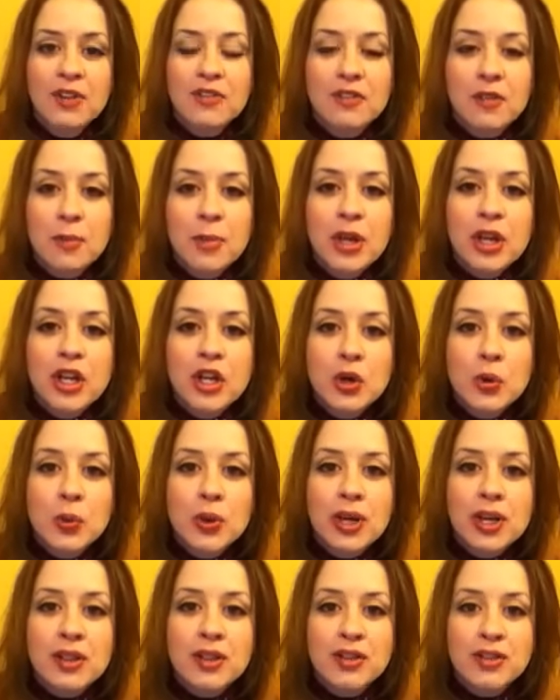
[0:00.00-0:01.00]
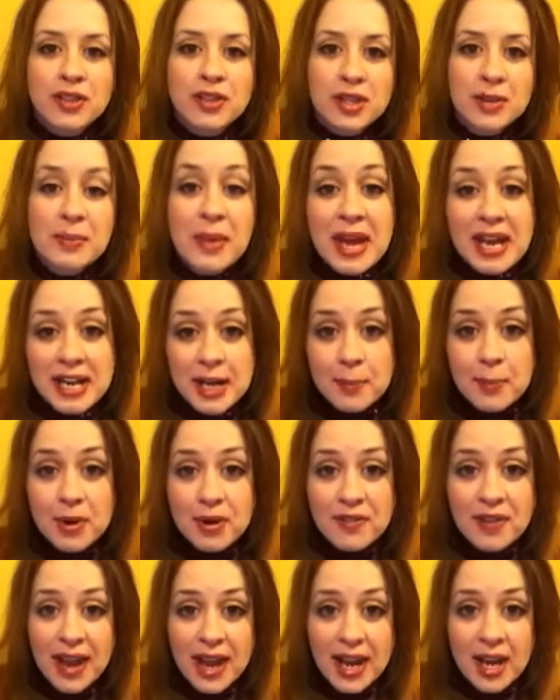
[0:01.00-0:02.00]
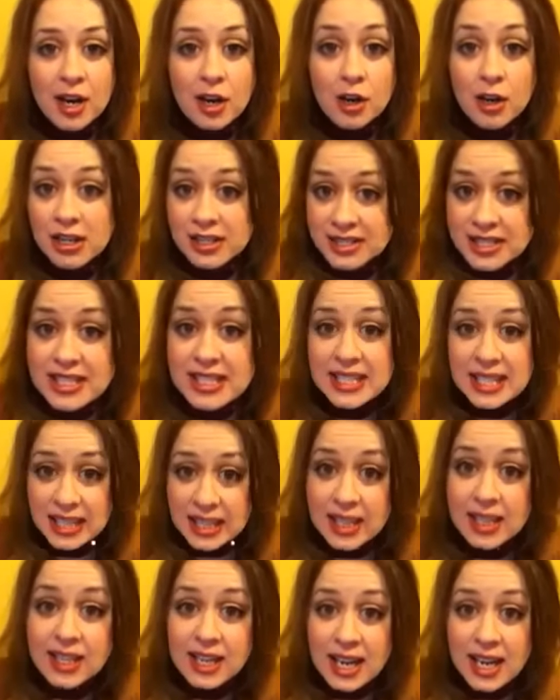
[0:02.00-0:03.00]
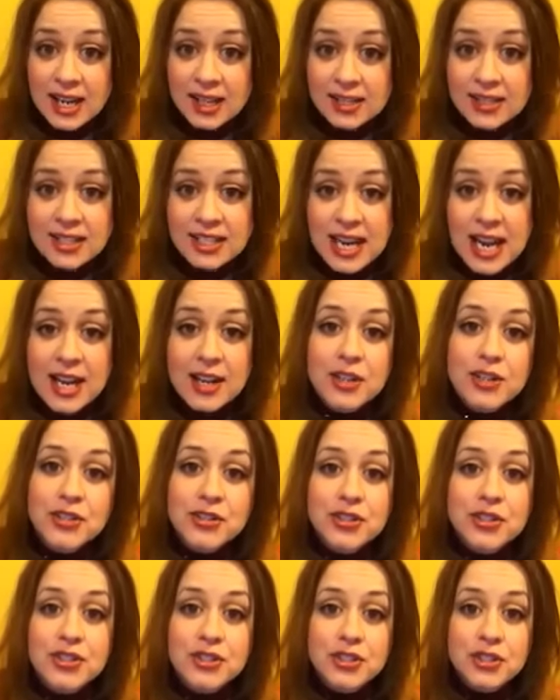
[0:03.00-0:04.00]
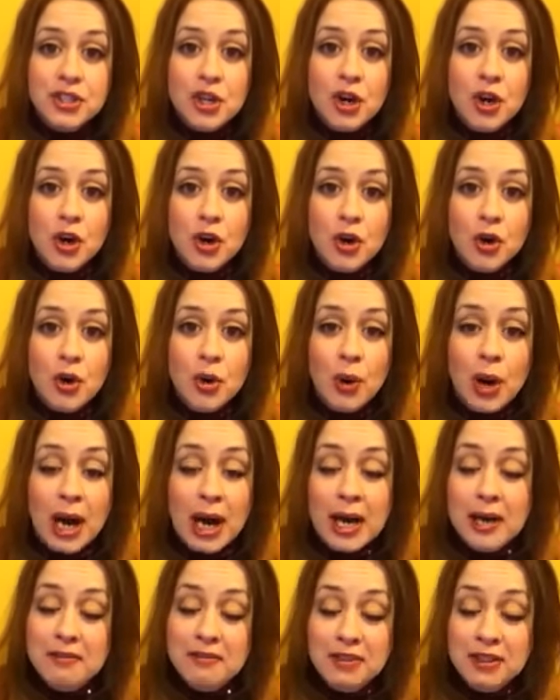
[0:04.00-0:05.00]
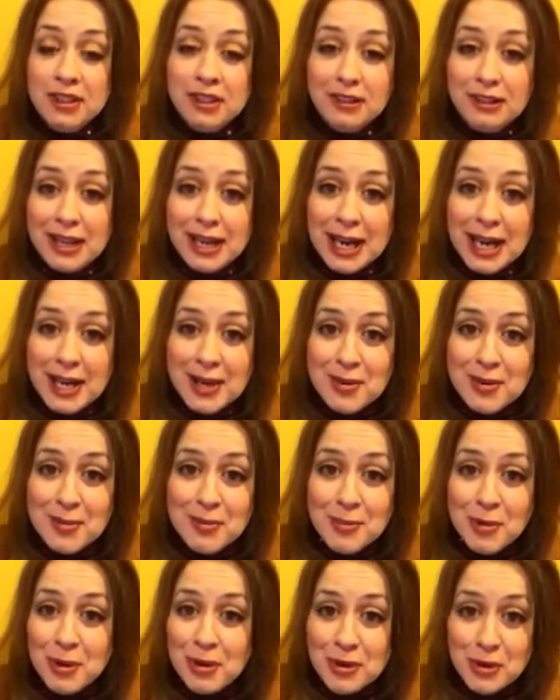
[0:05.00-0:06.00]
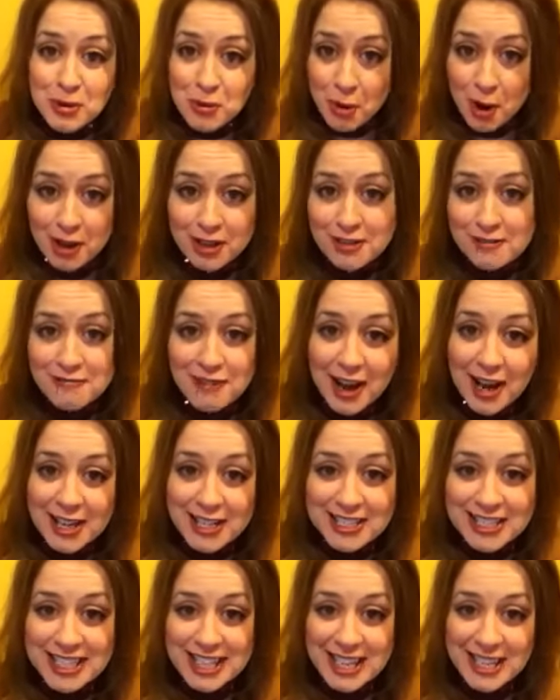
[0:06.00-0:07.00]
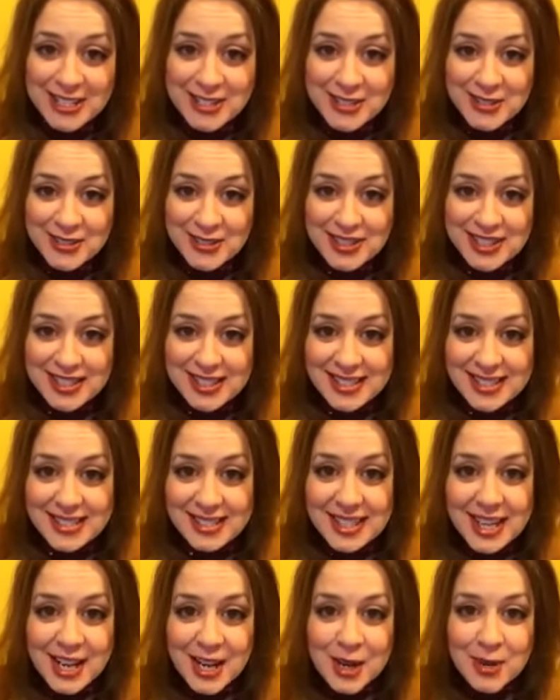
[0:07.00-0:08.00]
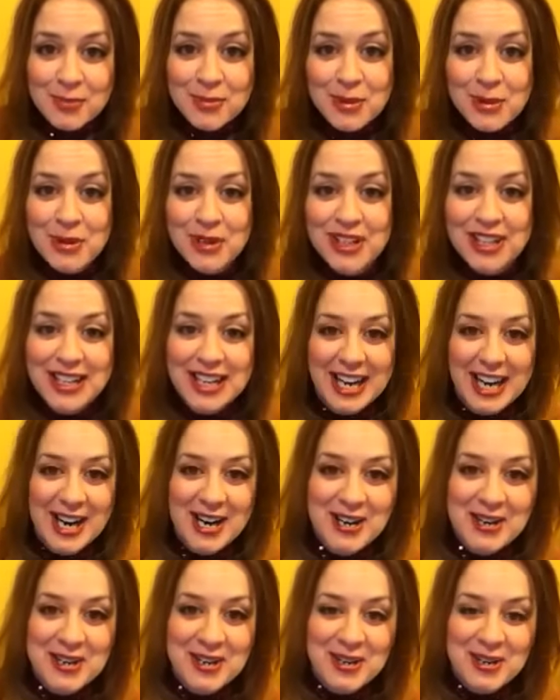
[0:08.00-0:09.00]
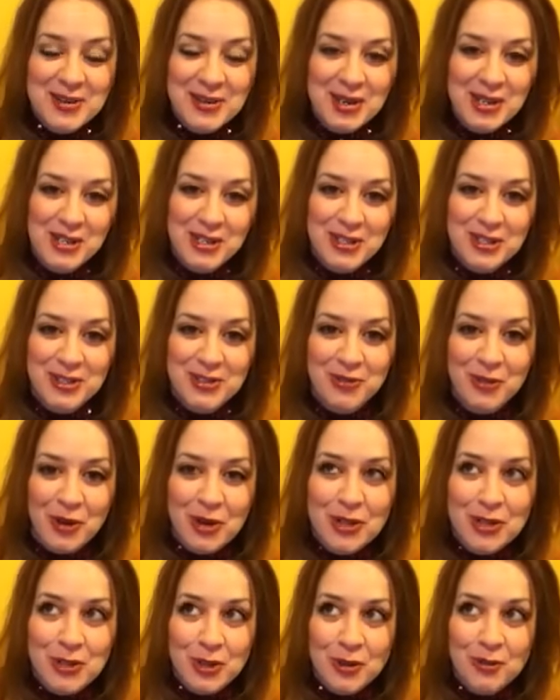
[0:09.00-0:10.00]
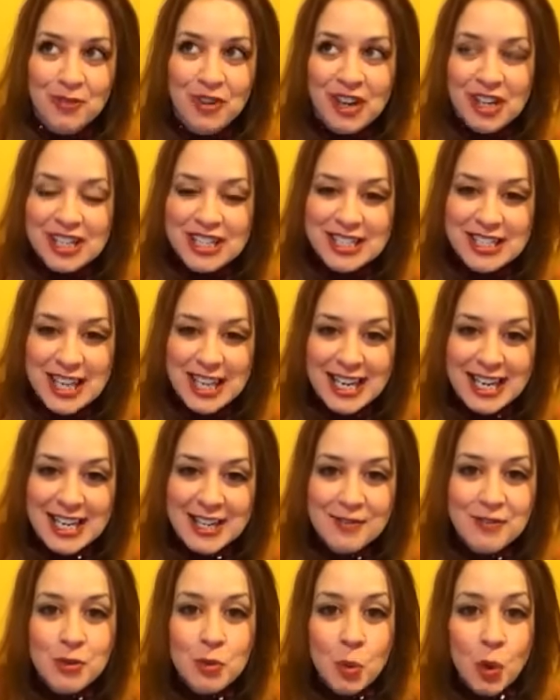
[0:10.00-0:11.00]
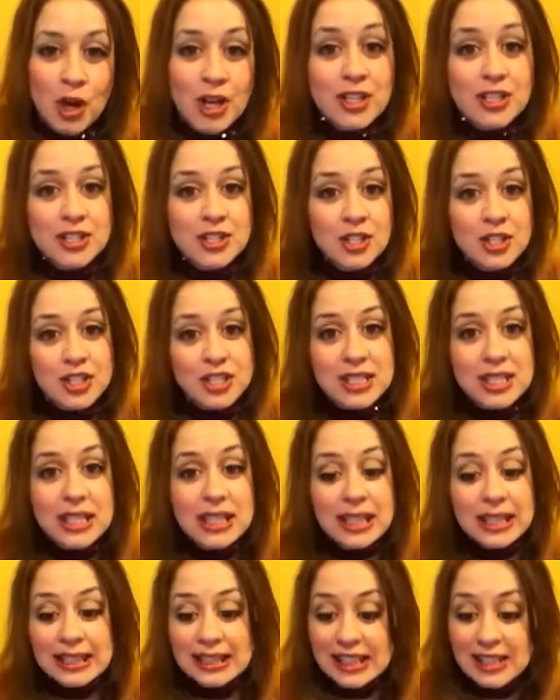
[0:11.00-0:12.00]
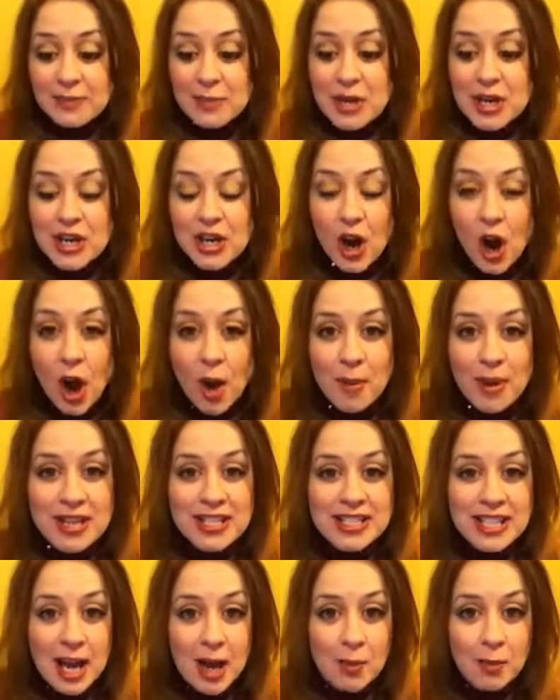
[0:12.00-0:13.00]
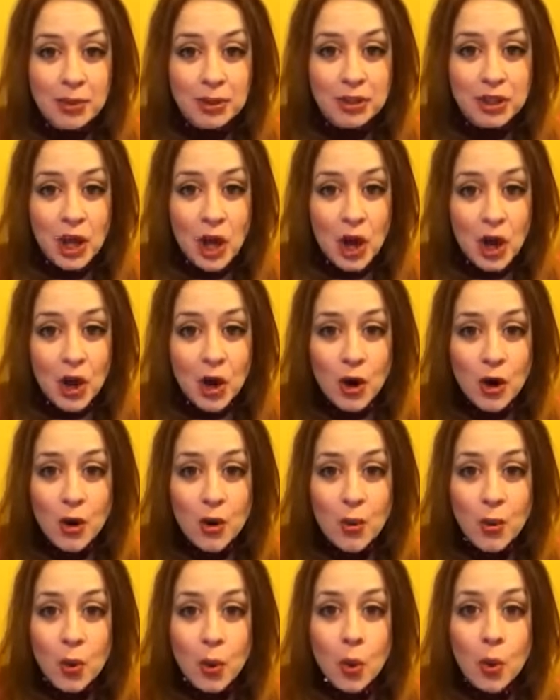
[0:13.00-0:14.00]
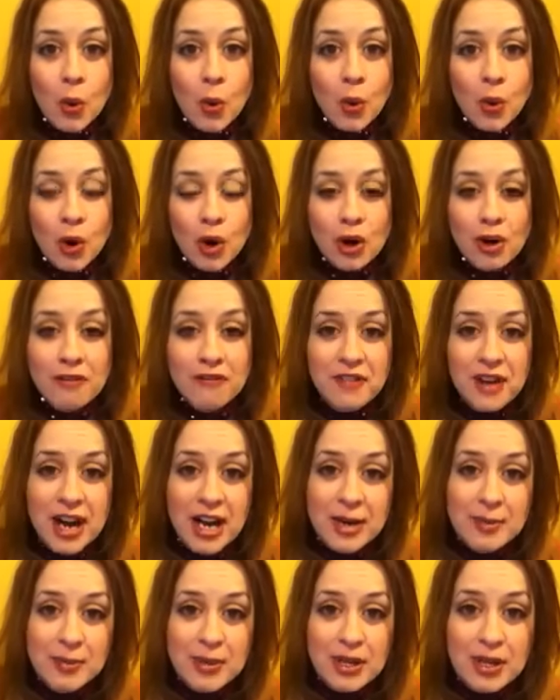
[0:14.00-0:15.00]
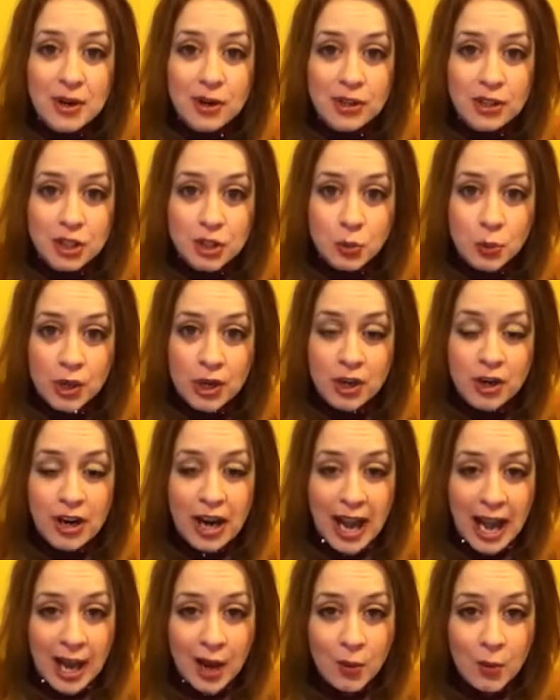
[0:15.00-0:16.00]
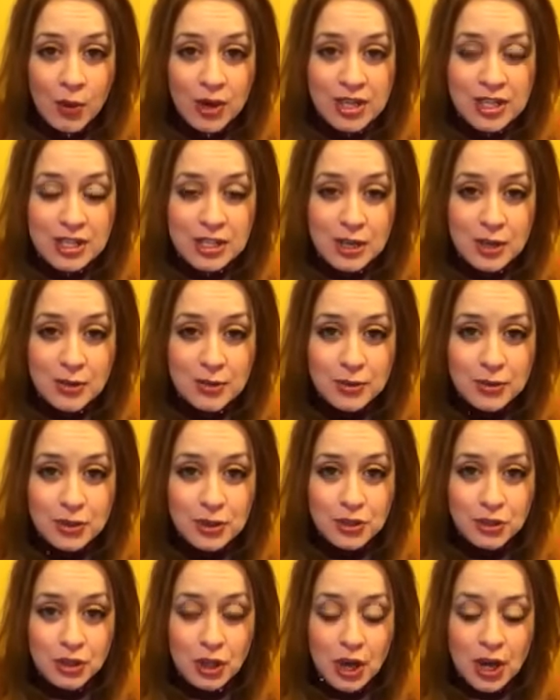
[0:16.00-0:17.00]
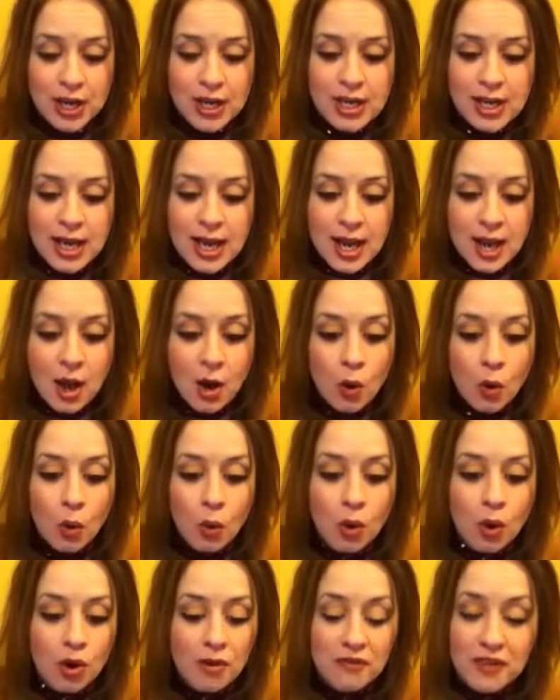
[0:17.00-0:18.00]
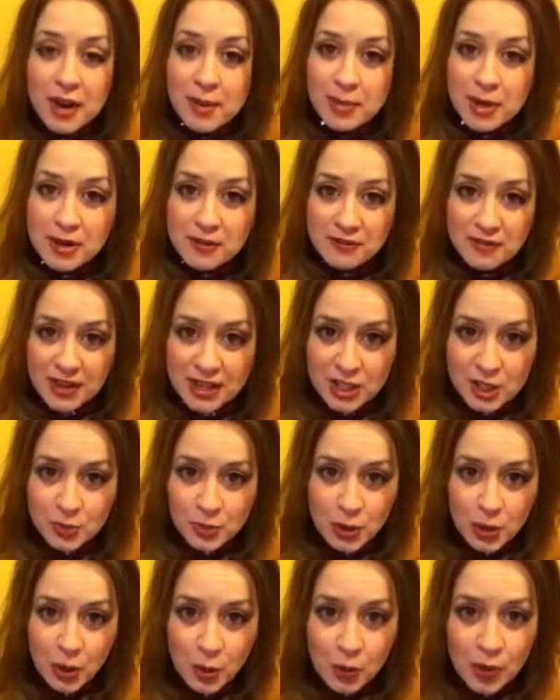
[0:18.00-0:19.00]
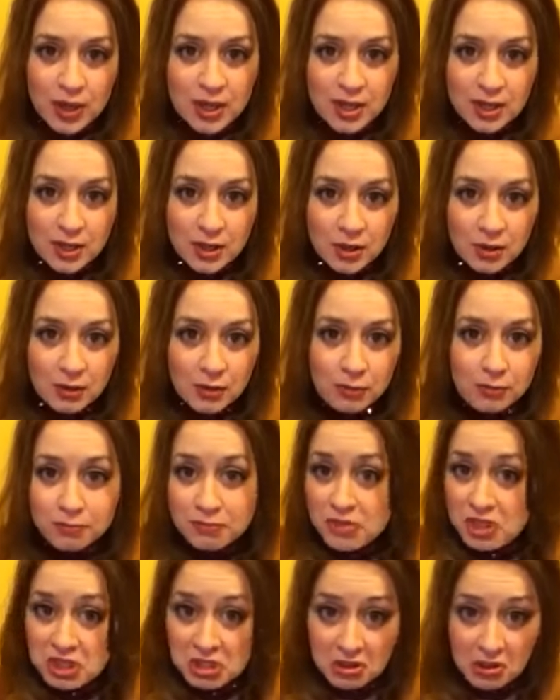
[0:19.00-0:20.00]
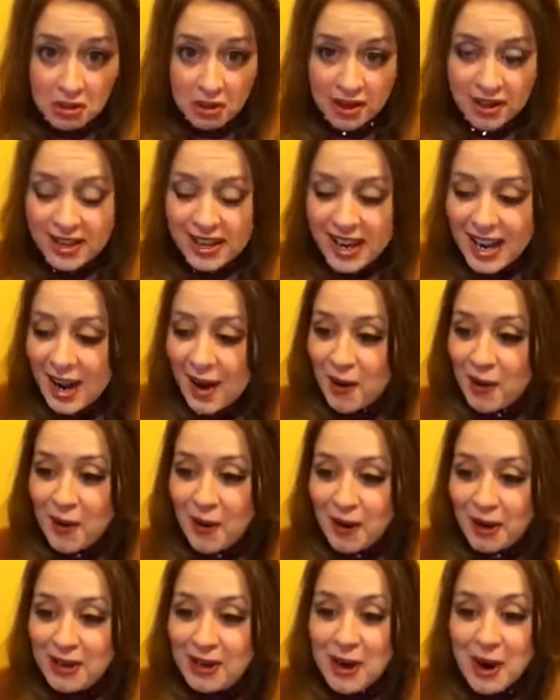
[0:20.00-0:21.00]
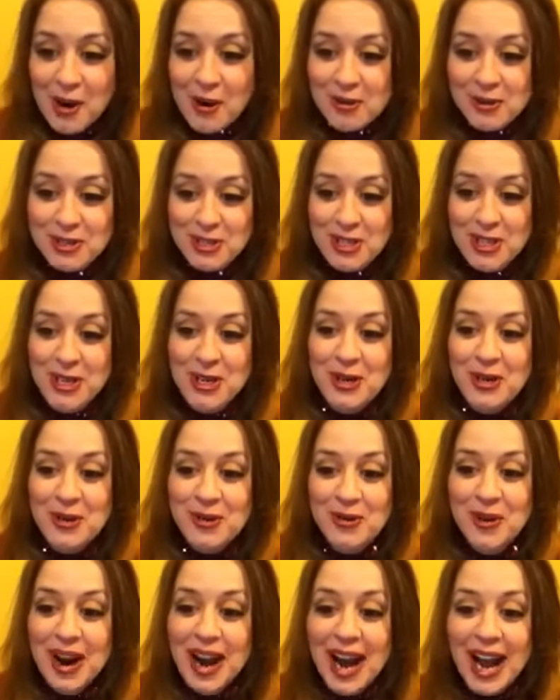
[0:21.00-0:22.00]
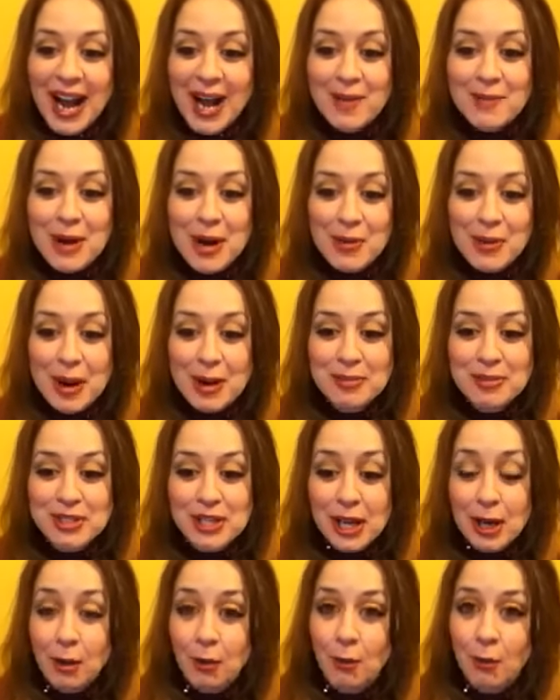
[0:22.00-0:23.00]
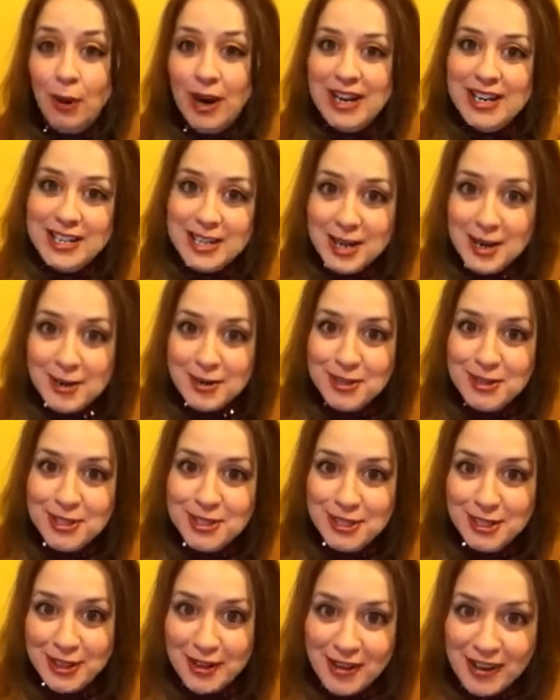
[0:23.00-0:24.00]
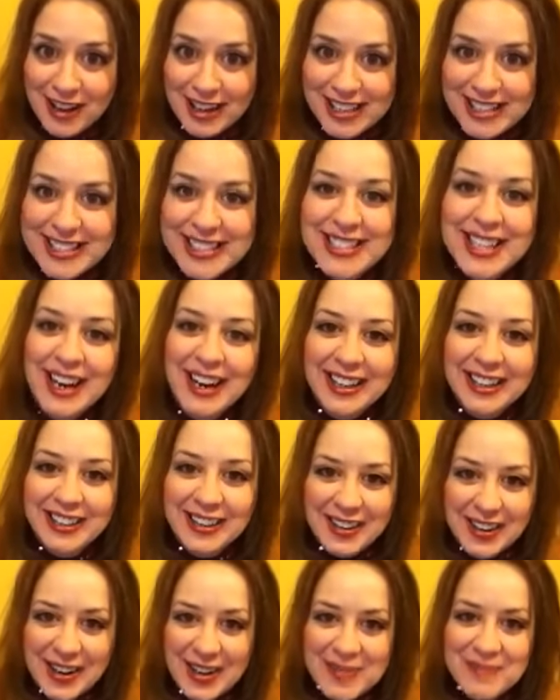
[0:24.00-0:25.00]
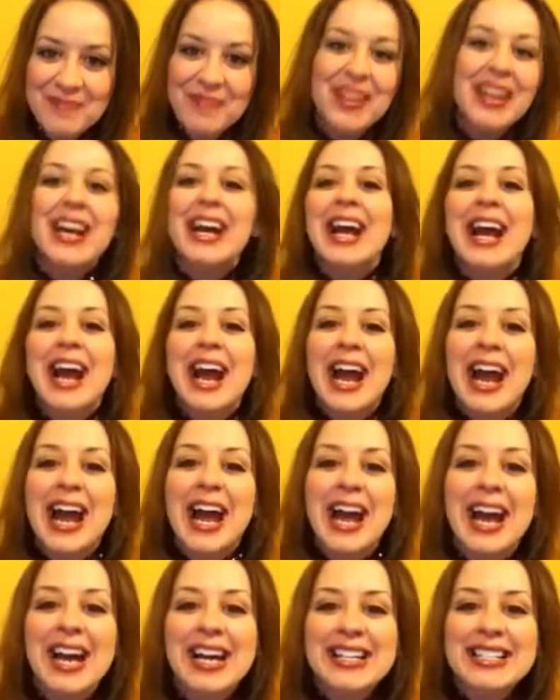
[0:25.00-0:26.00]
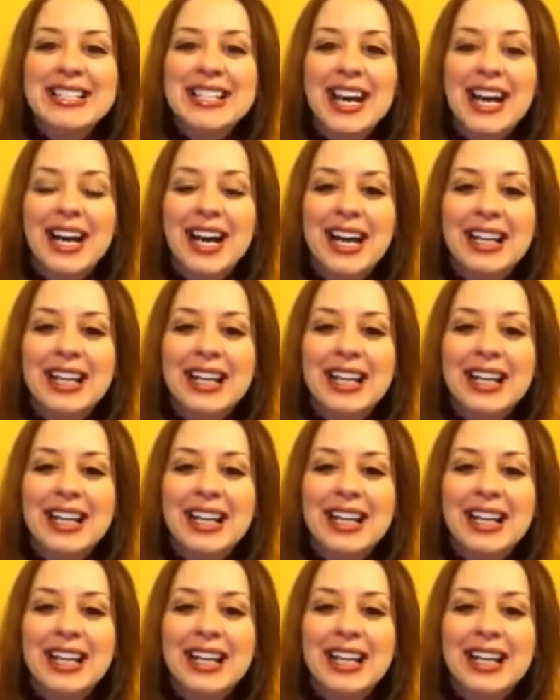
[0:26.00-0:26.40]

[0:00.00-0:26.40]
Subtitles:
familiar with the makeup of hair and skin and nails. So I feel that I am more than qualified to answer these beauty and hair questions for you. So I'm very excited if you wanted to just leave me a comment down below or find me on Twitter at Wendy O Salon, or find me on Facebook, Wendy O Salon, or go to my website, wendyosalon.com, and